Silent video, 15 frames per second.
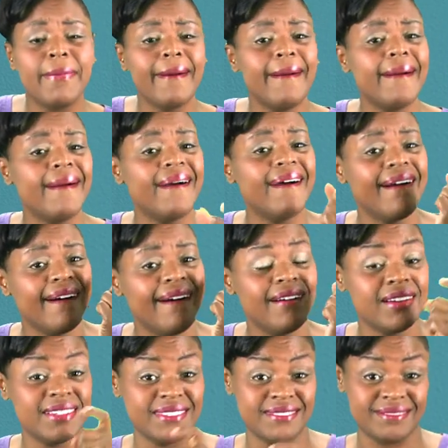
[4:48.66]
on
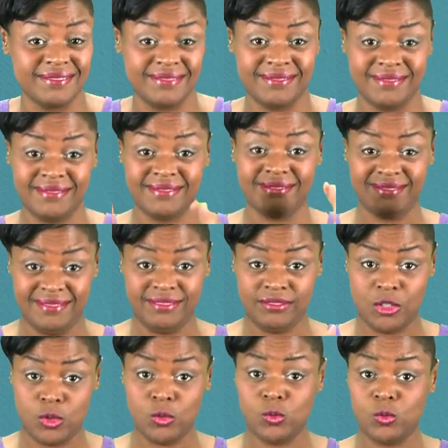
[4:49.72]
the Internet beginning
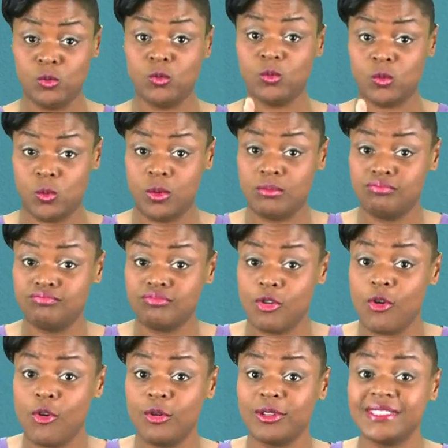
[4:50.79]
no later than
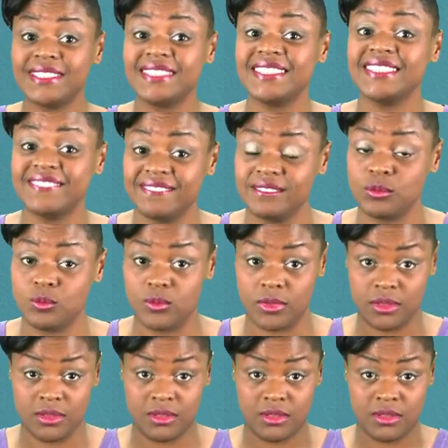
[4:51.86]
15 days after it
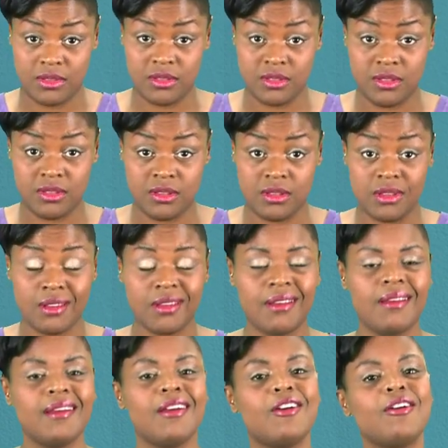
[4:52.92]
is shown on television
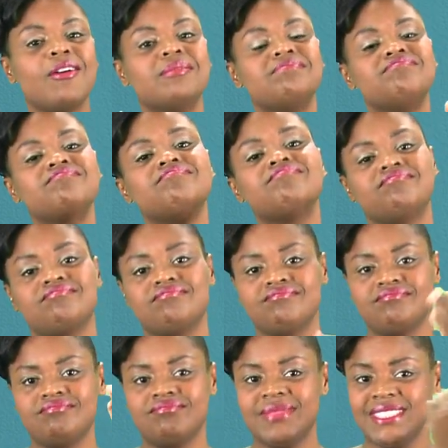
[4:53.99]
with
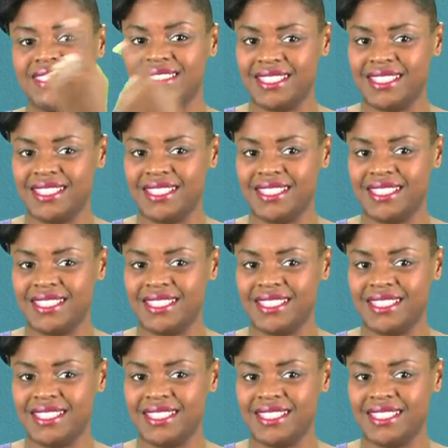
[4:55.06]
captions.